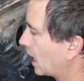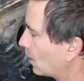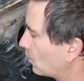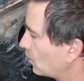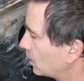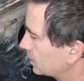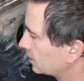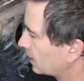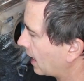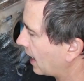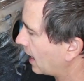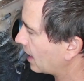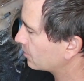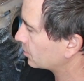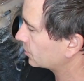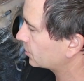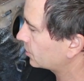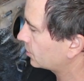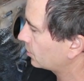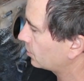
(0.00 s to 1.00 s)
I wasn't
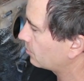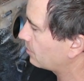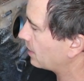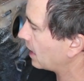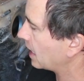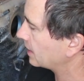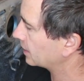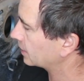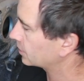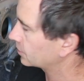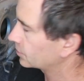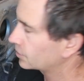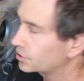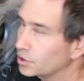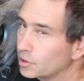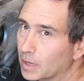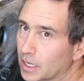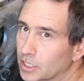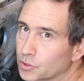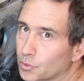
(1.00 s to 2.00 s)
able to bend it
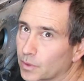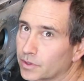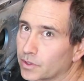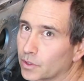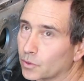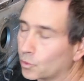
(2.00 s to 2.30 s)
too much with the